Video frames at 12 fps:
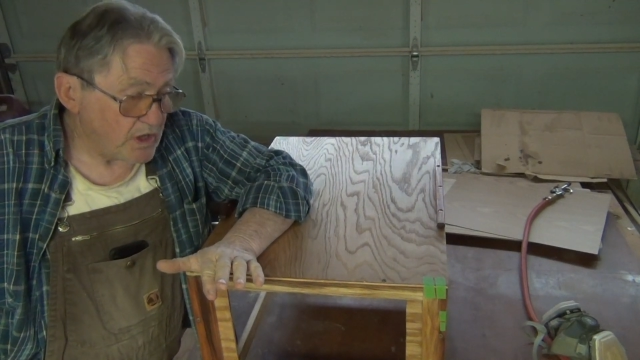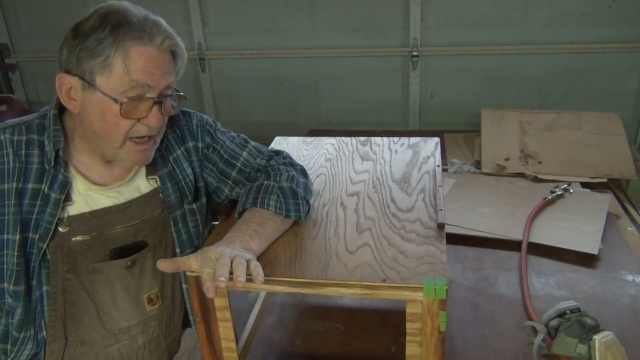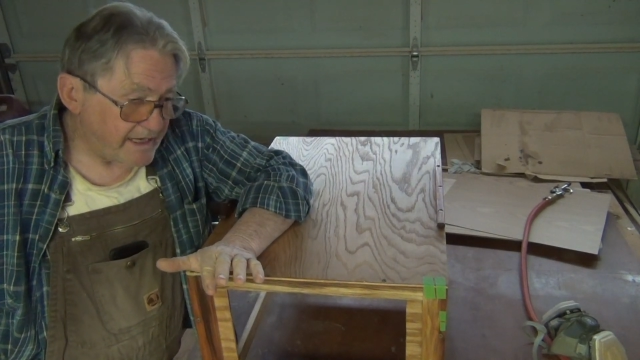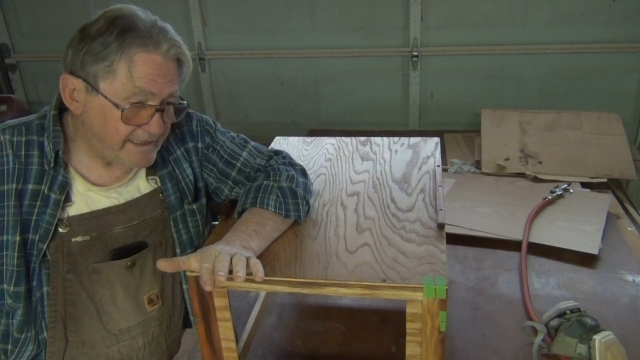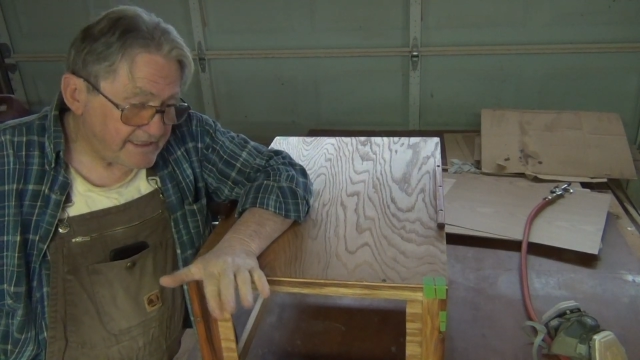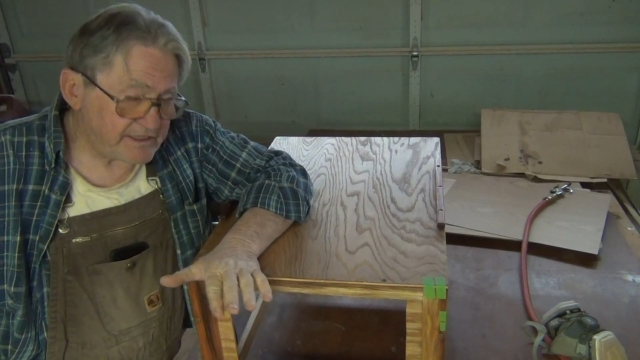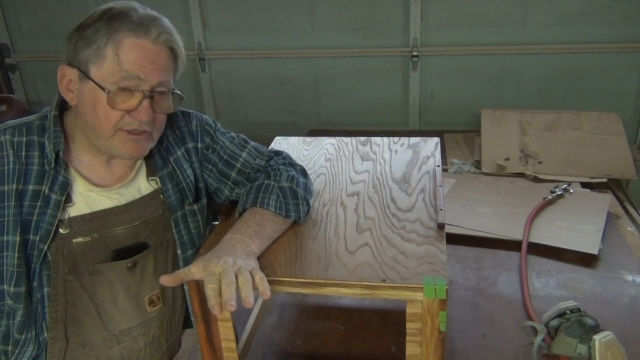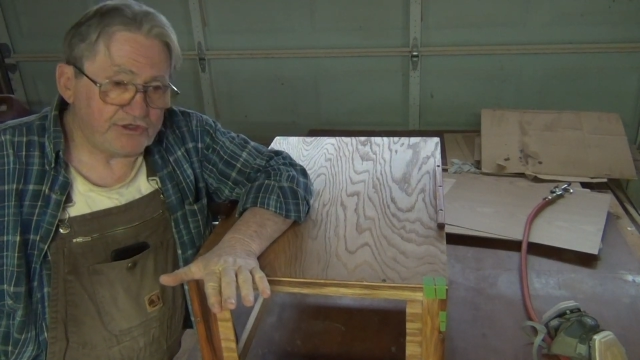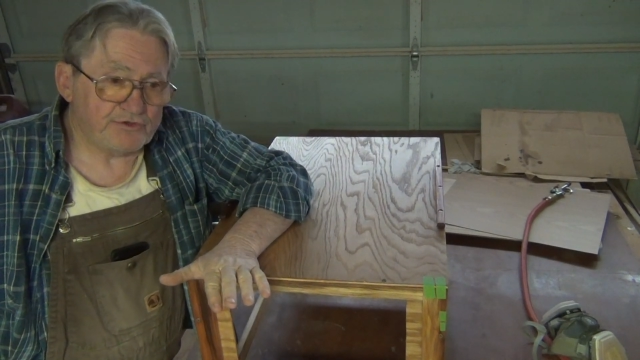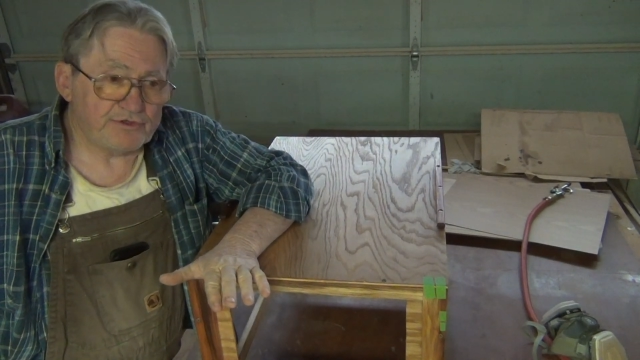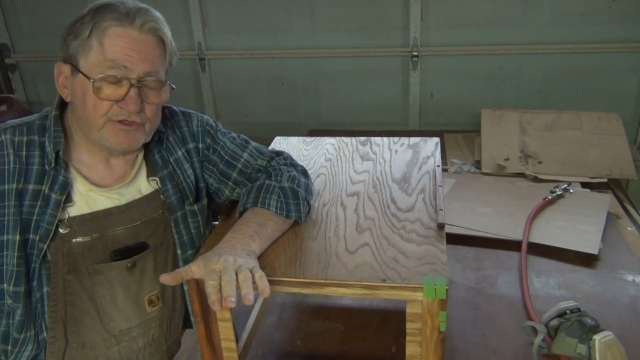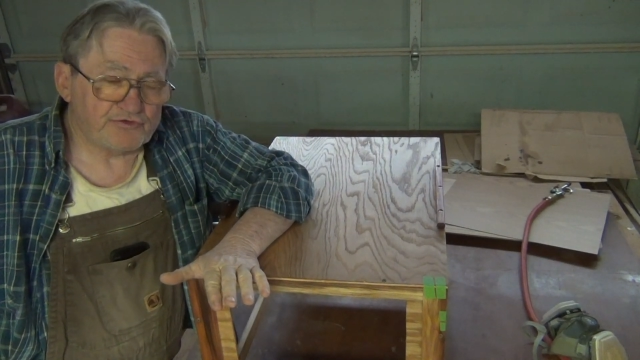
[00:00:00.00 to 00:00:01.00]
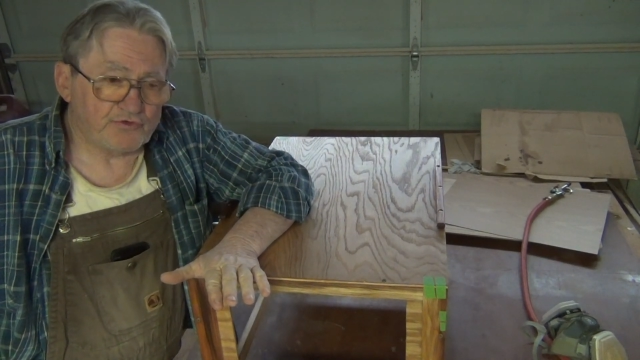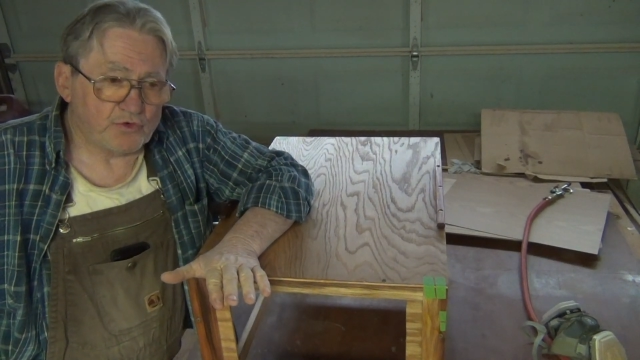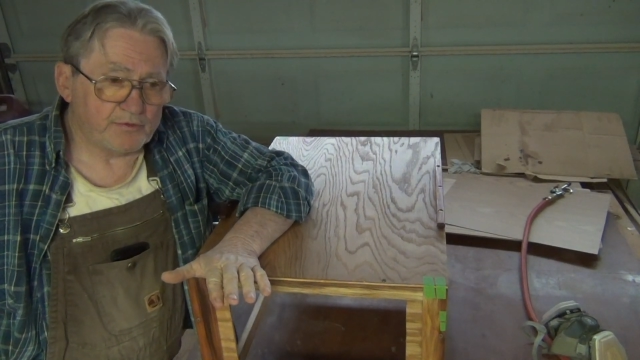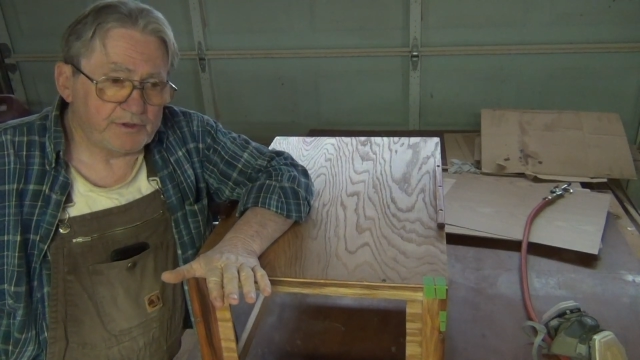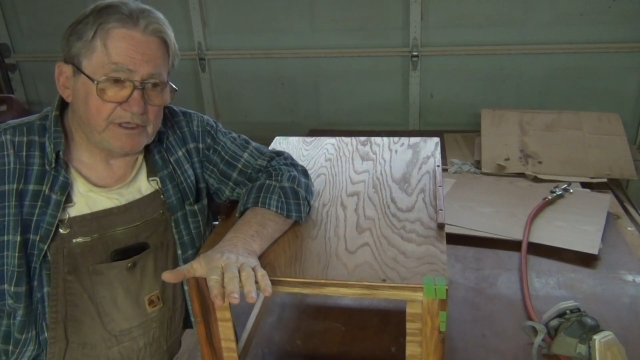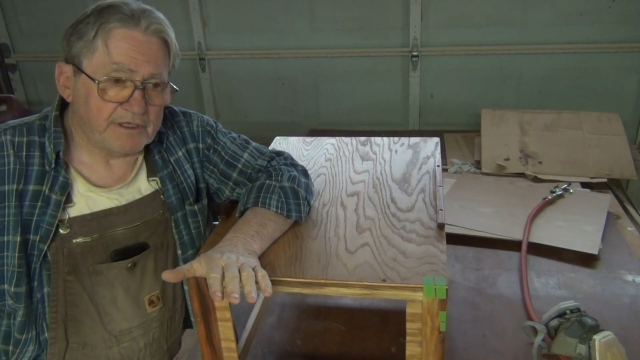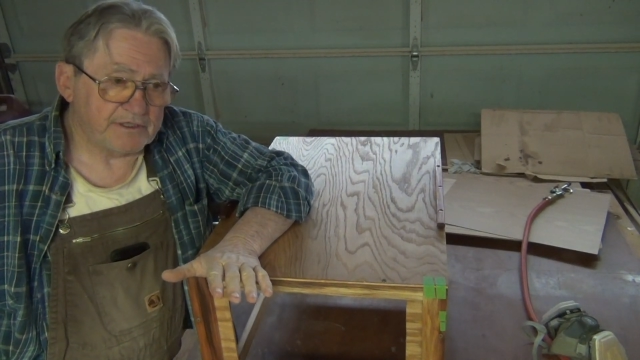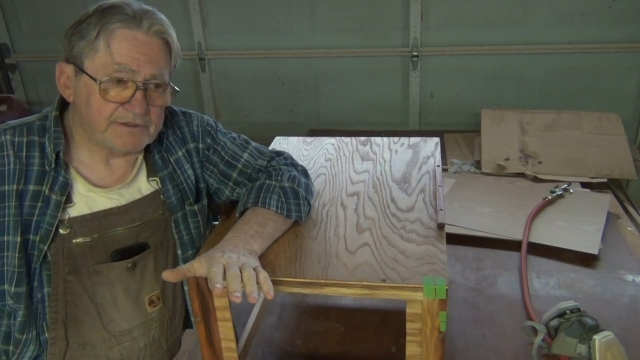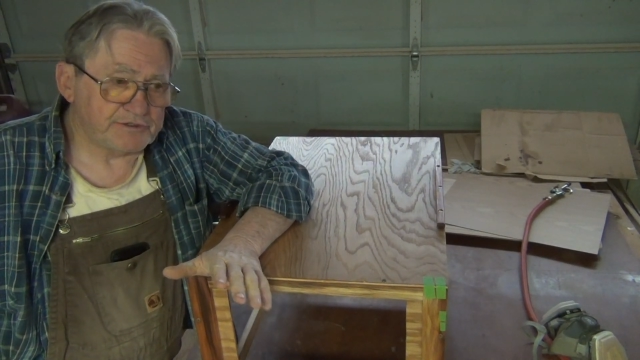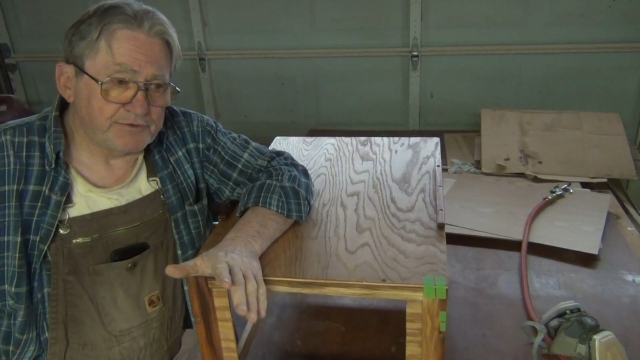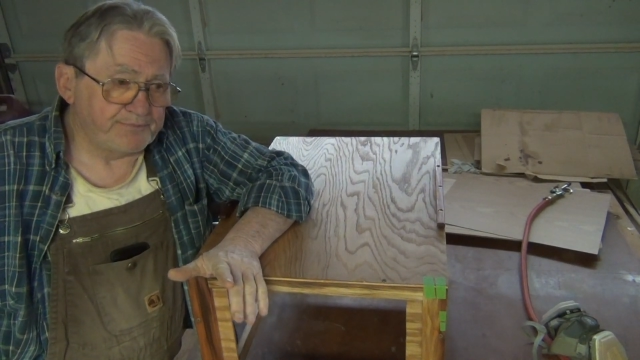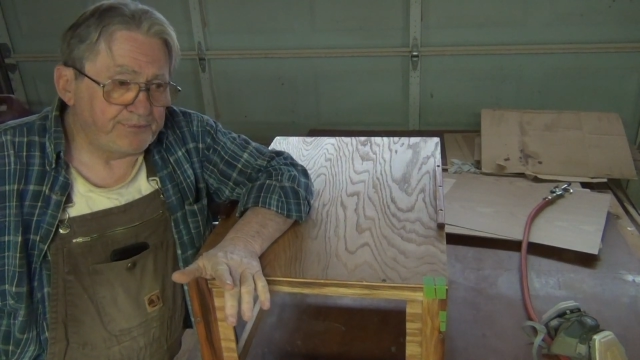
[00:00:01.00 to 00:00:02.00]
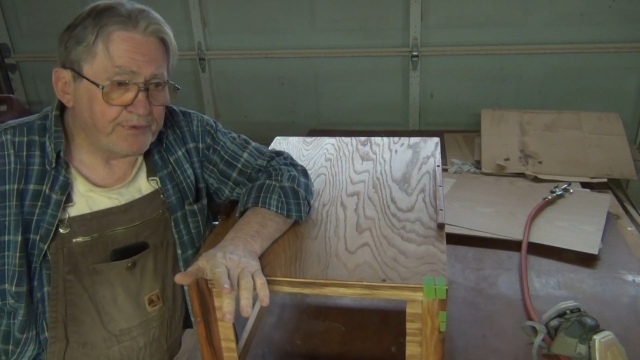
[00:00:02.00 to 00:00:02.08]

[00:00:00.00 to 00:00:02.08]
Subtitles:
I need to do this for because